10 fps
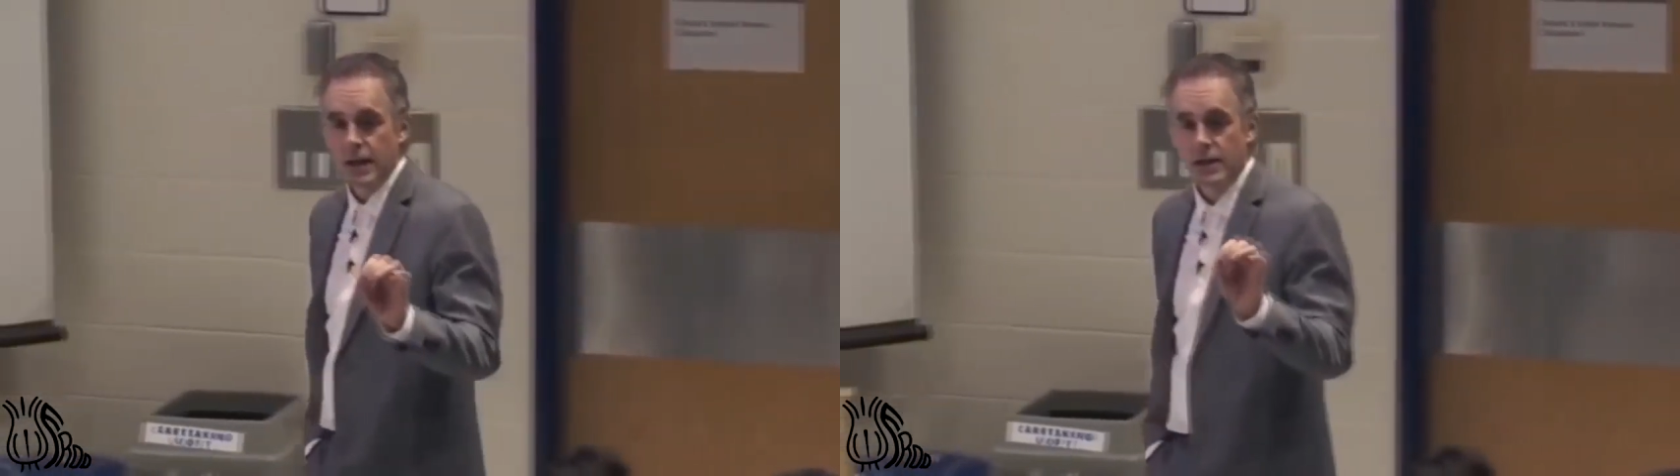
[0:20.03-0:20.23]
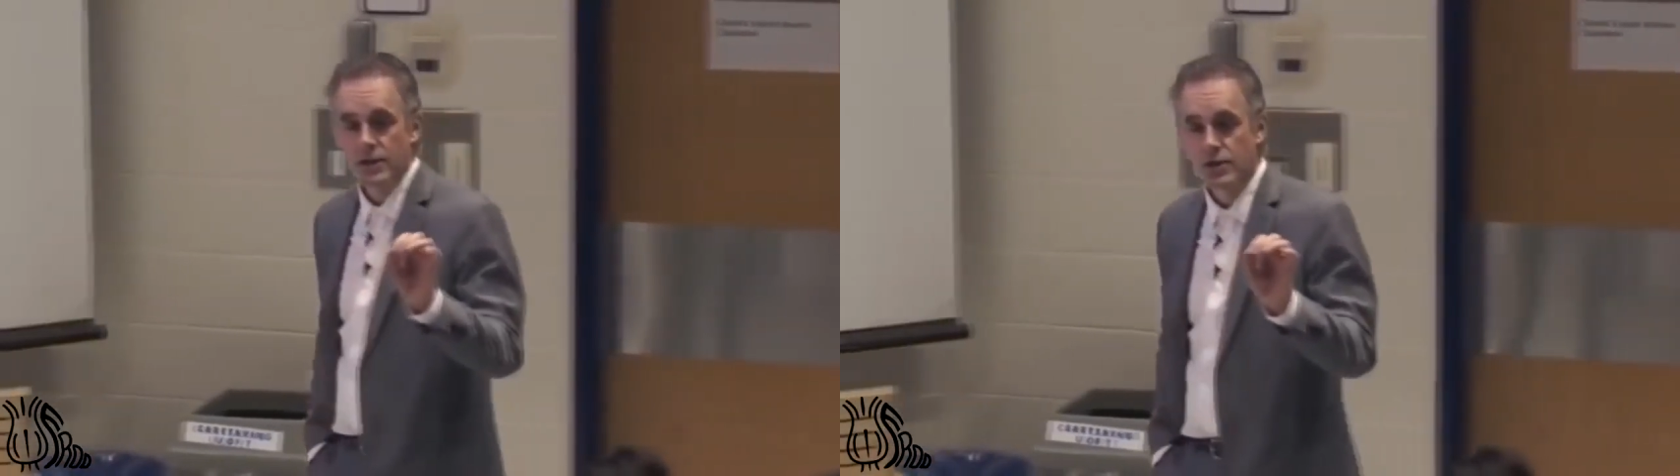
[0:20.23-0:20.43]

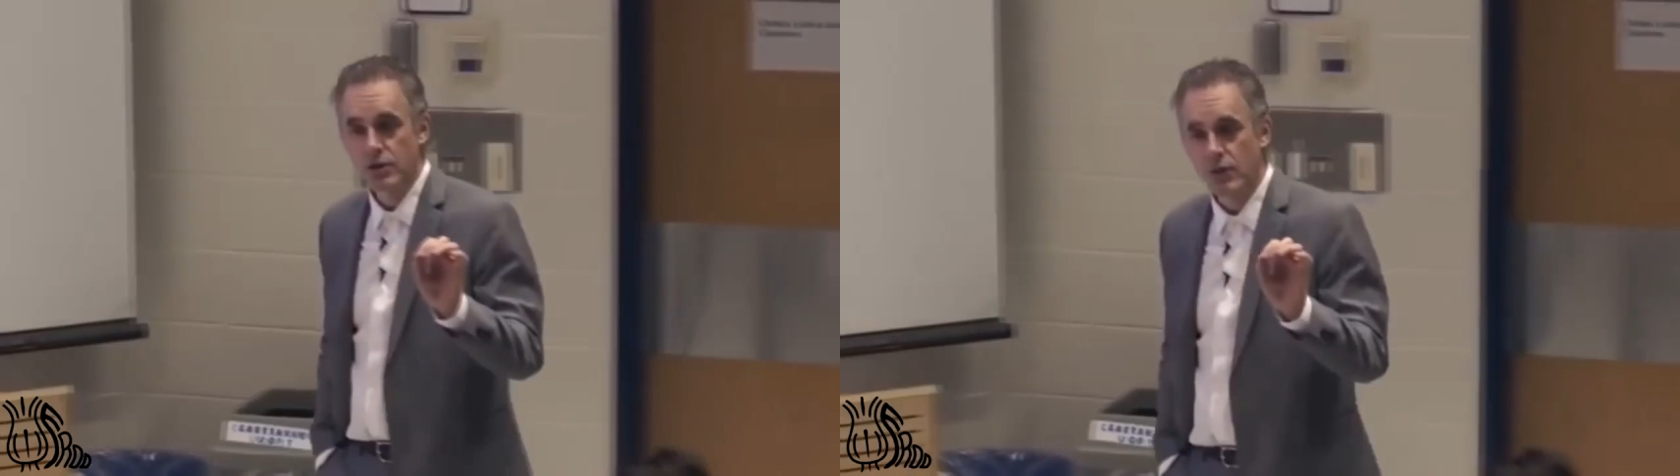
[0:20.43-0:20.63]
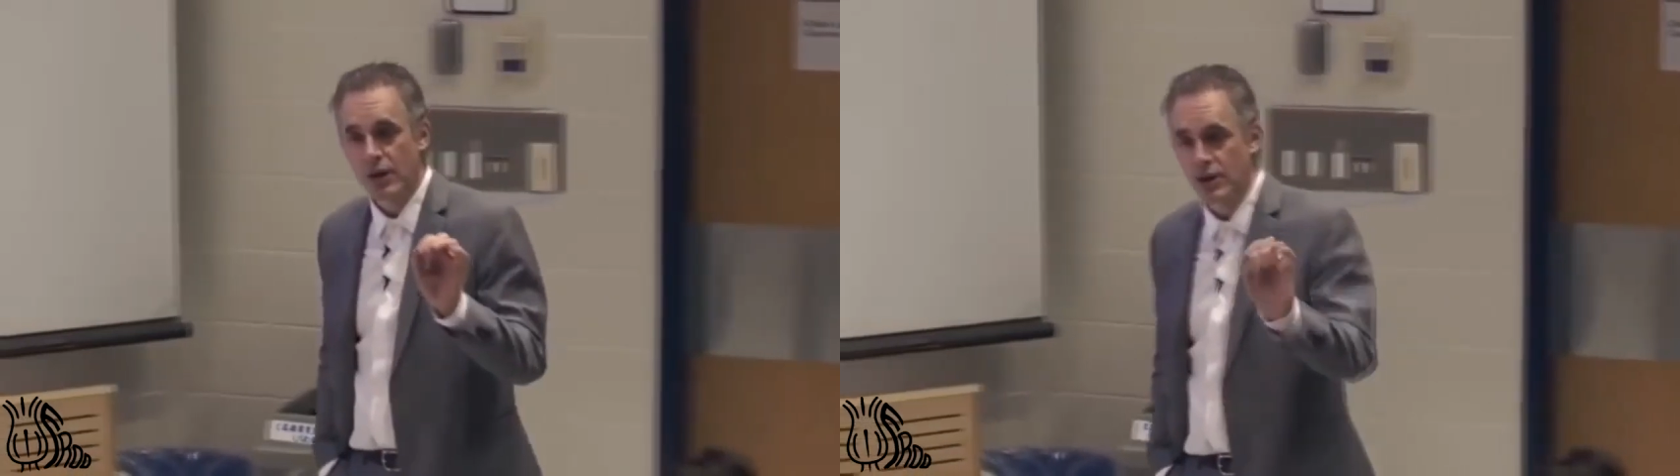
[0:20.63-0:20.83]
is
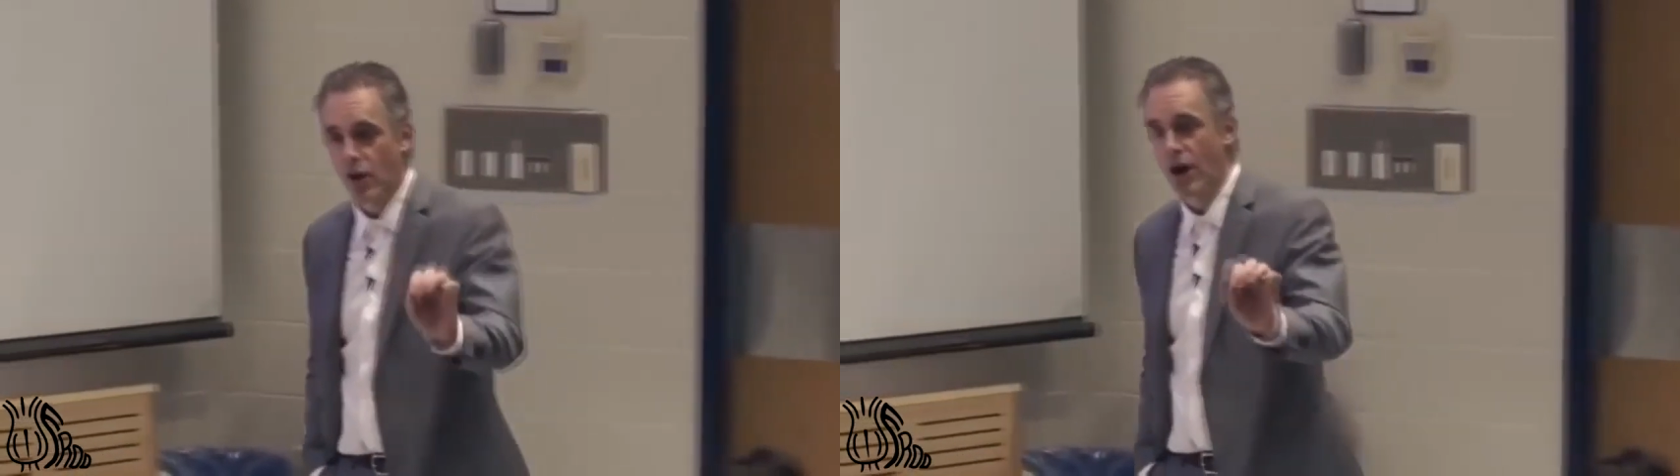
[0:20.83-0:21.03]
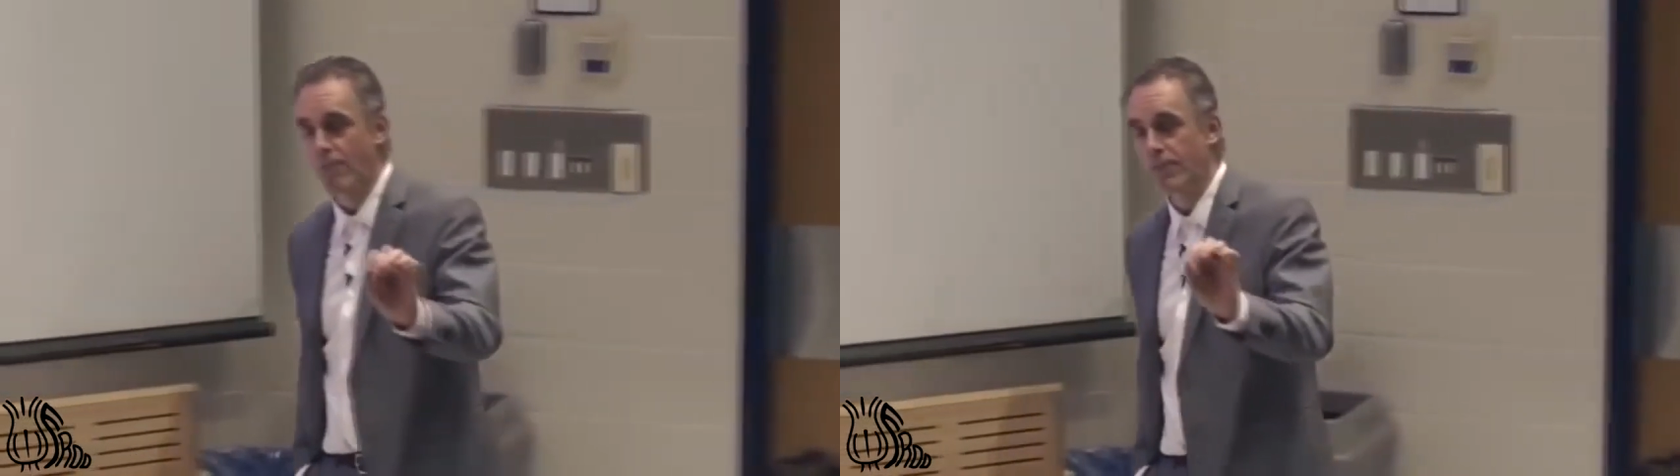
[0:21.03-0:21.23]
to
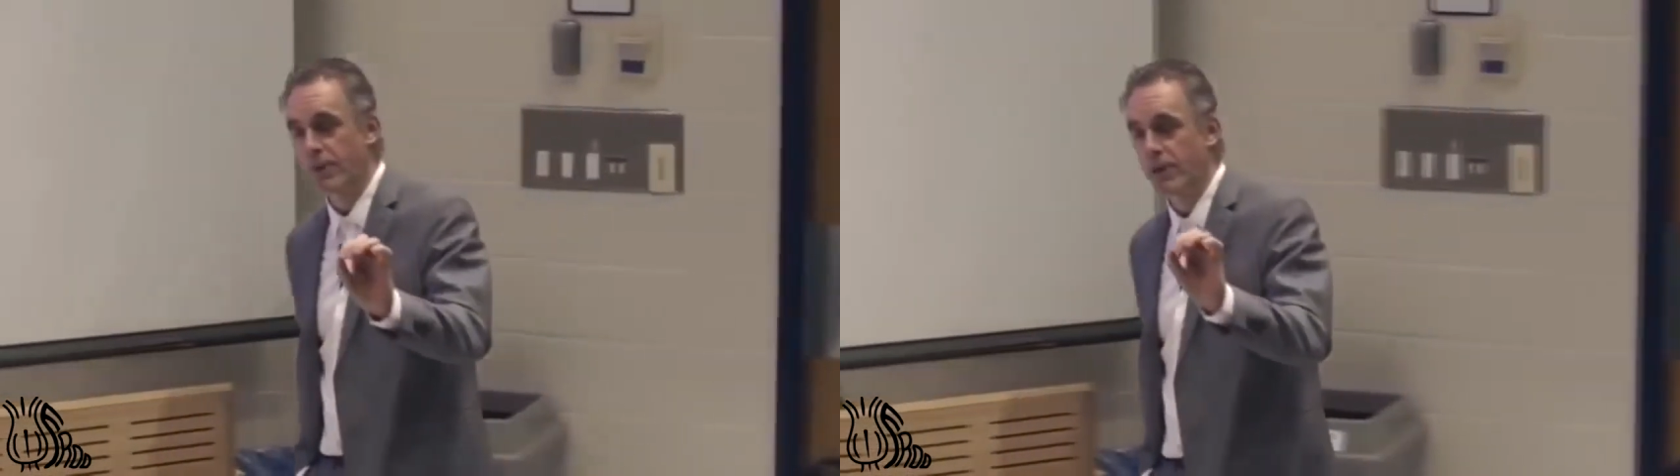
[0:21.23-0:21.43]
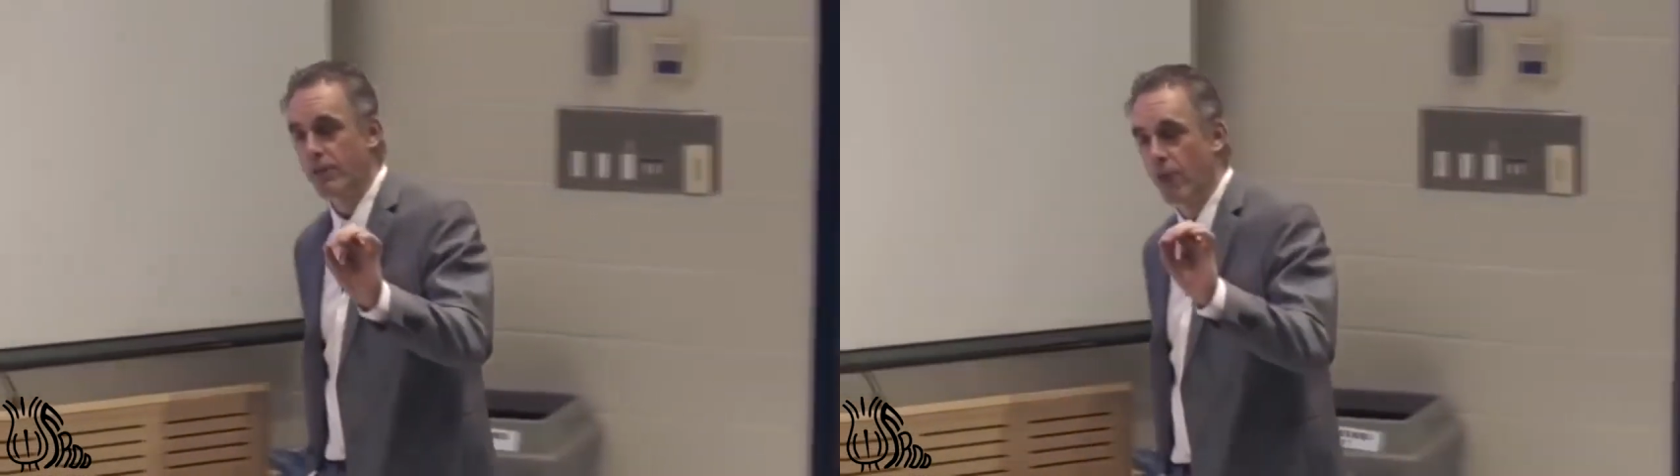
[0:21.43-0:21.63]

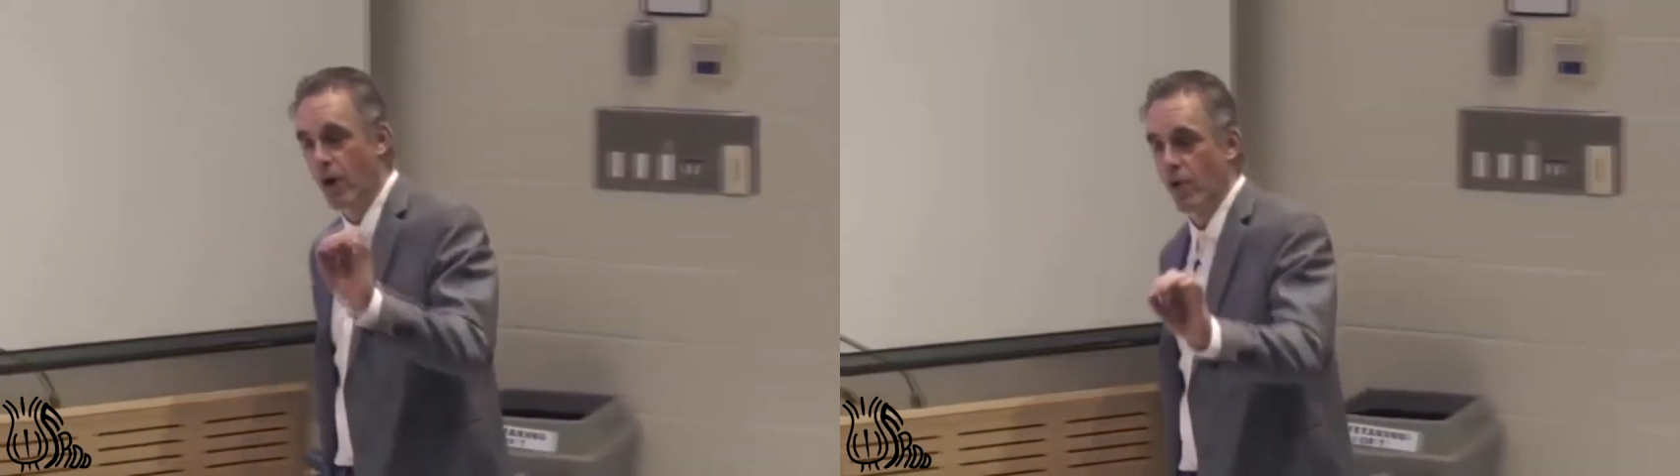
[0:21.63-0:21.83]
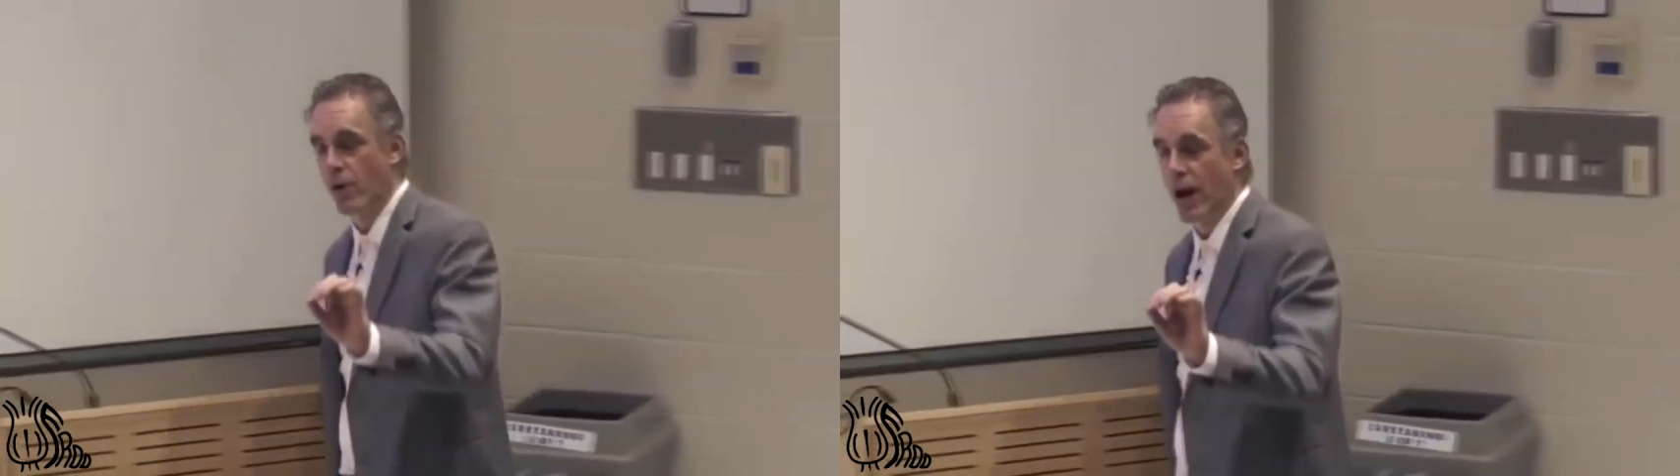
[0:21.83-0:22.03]
adopt the
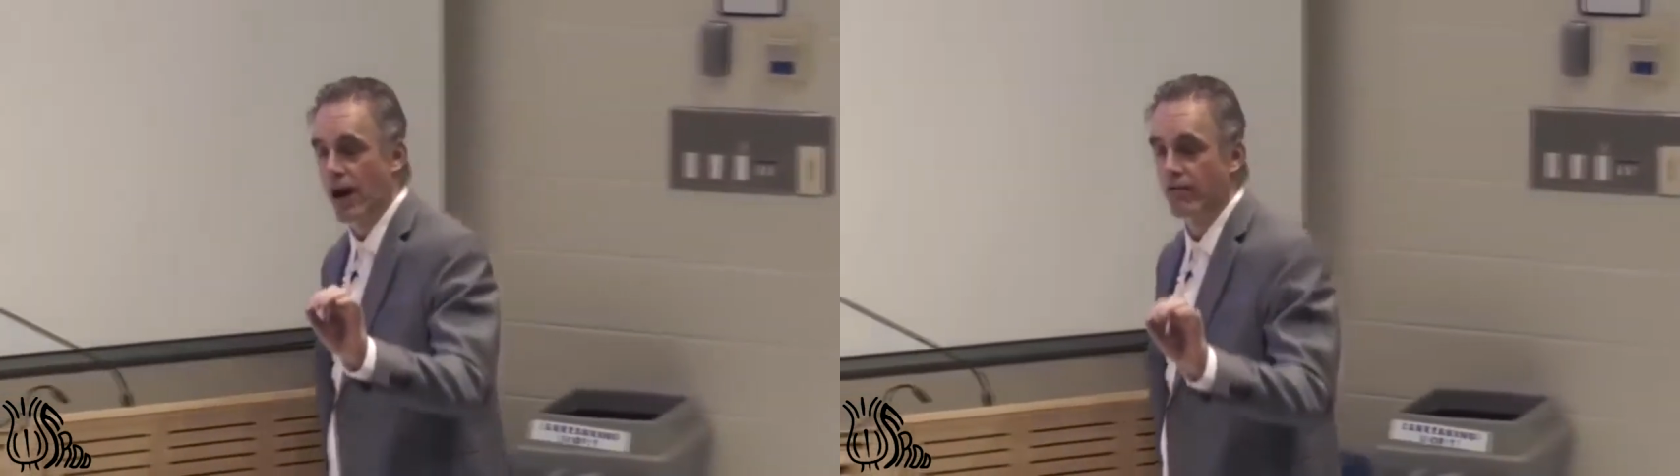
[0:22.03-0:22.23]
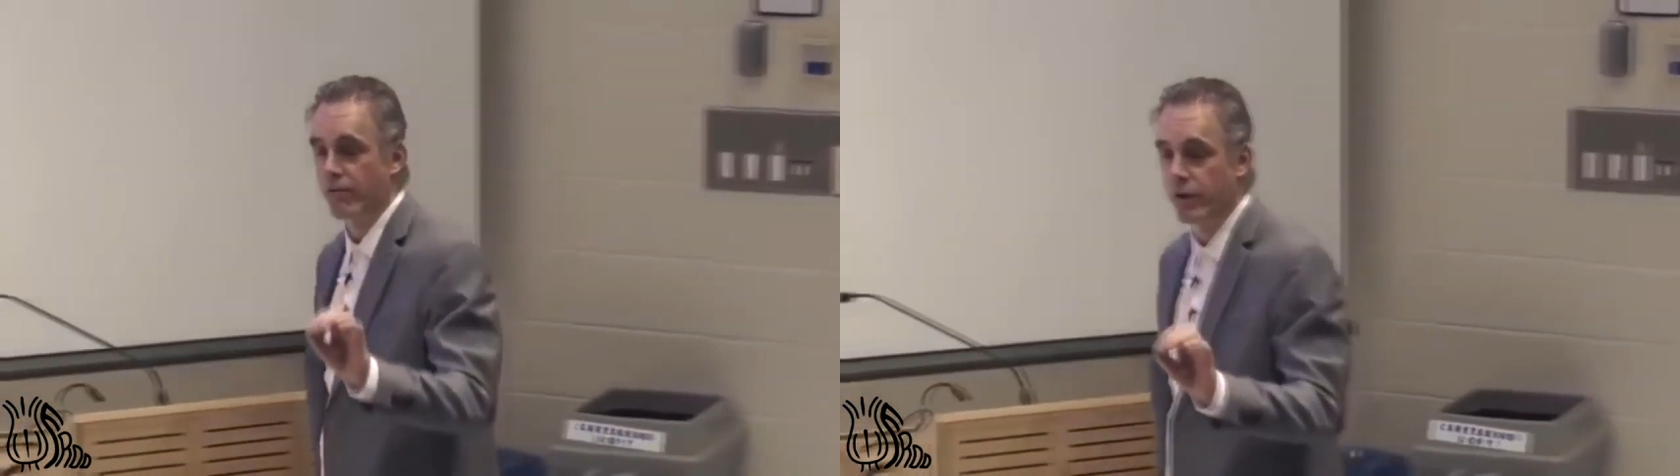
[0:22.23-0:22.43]
mode
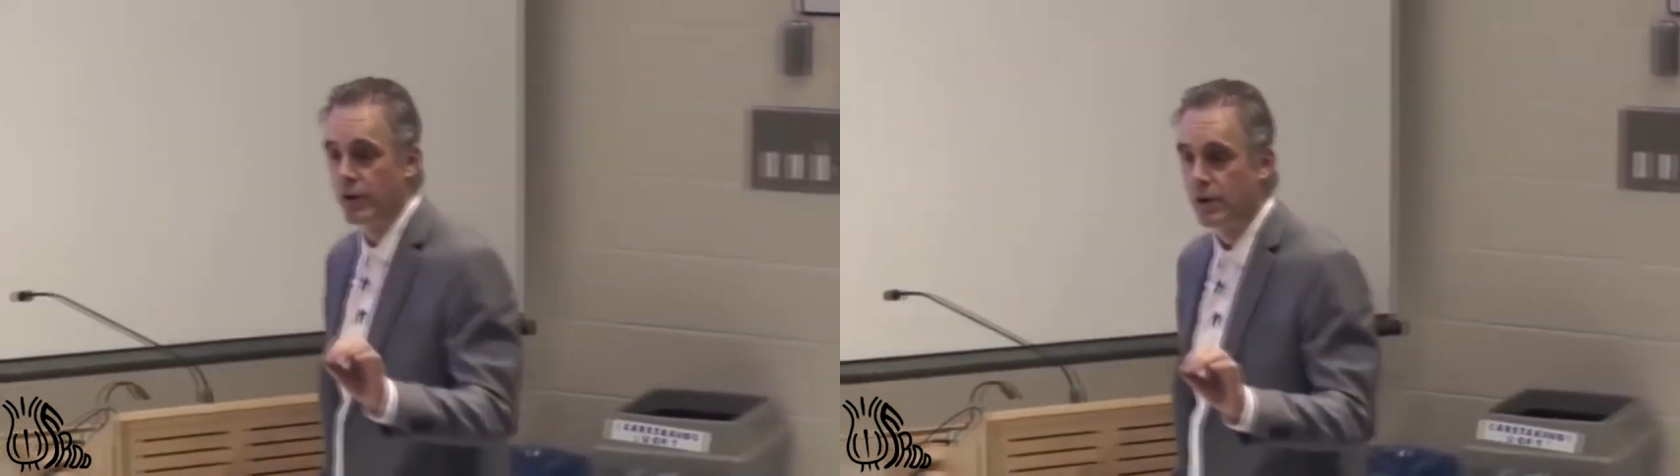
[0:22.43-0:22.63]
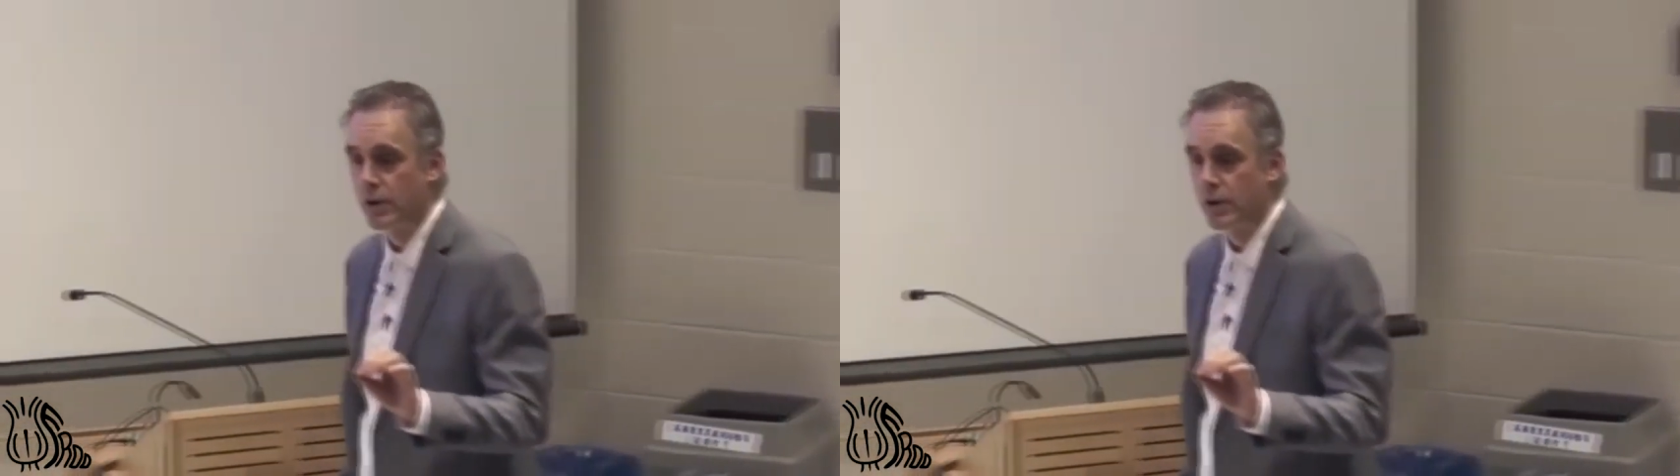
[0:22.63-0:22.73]
of